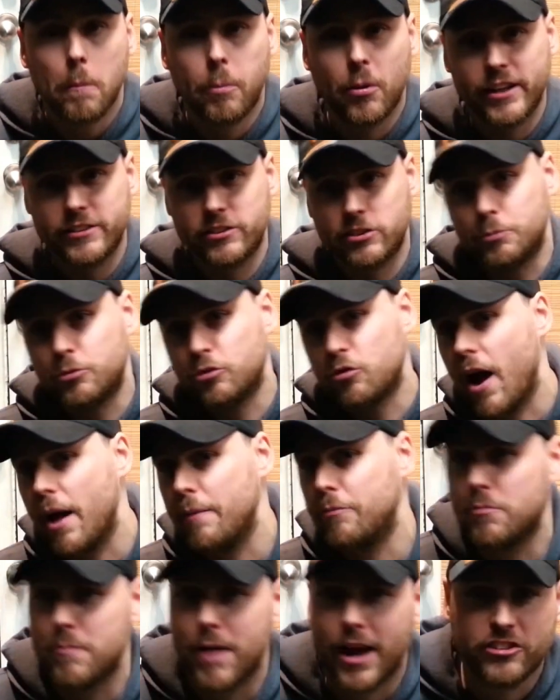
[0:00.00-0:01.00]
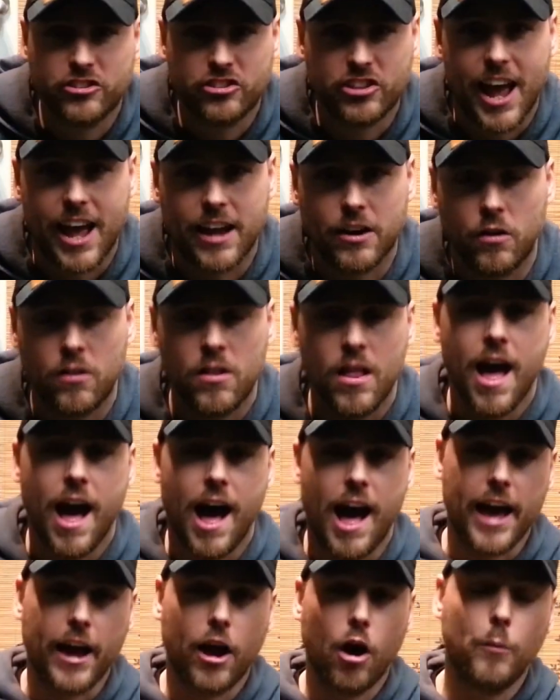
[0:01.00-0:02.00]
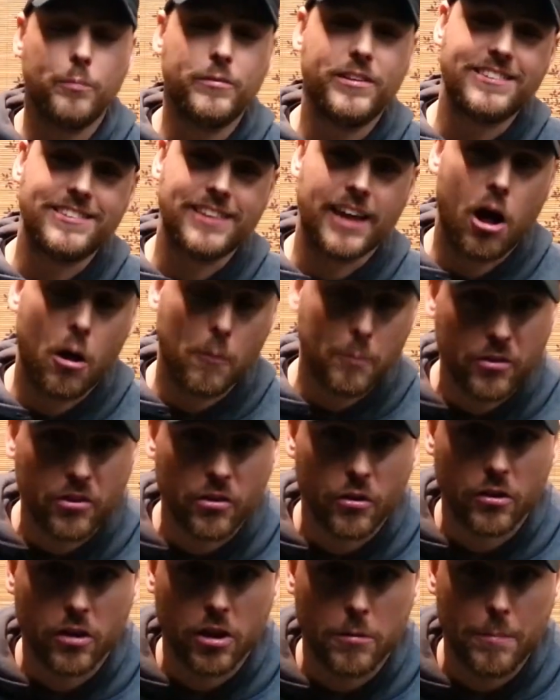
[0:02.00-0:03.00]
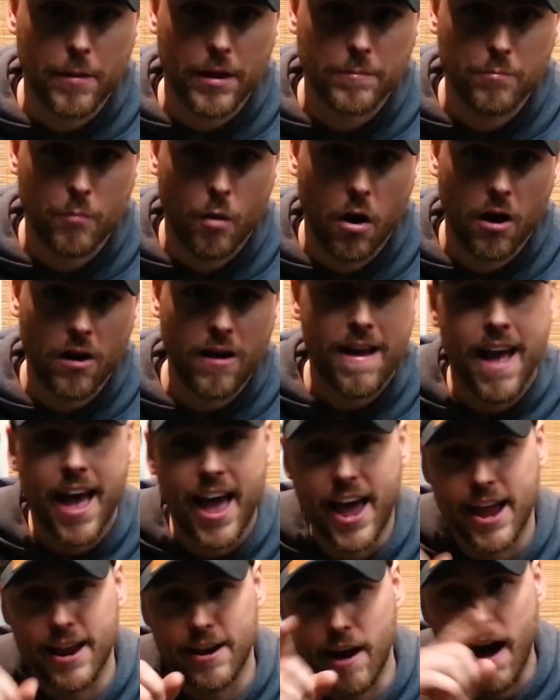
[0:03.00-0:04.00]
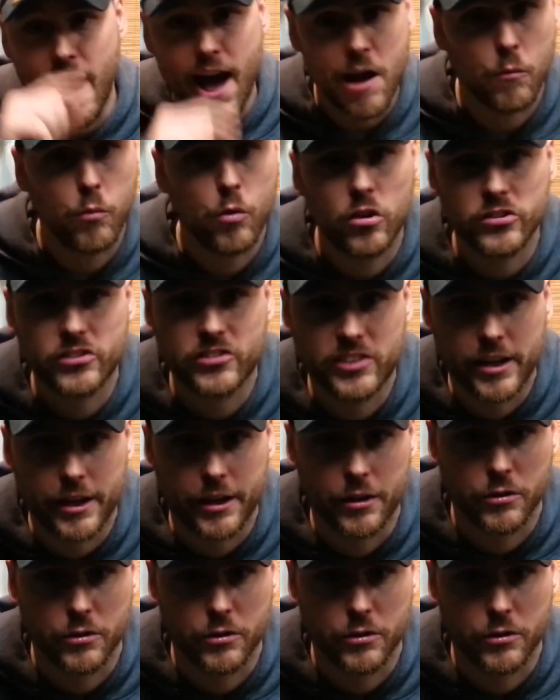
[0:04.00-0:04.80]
Please subscribe to my channel. I hope this helps you a little bit more, and I will see